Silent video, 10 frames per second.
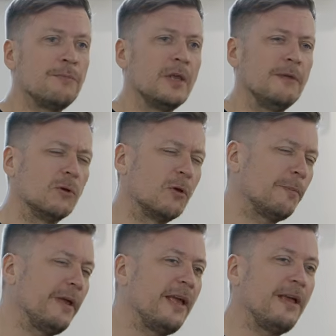it would load
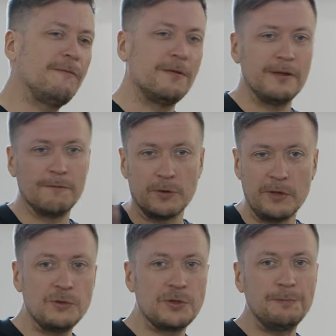up everything from
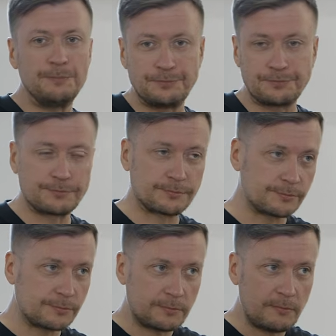the user,
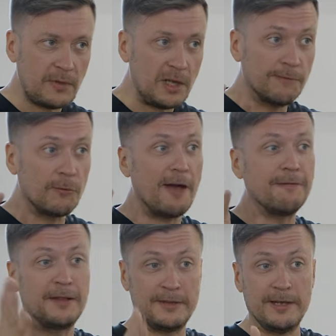it will
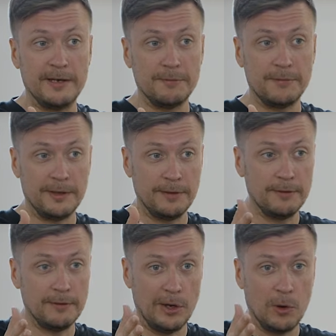have that data
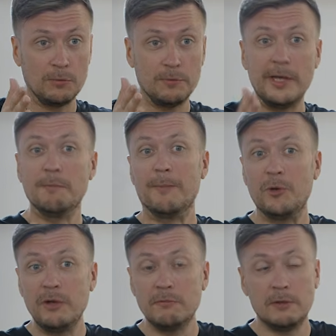then in
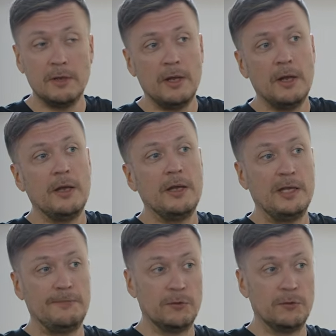memory. It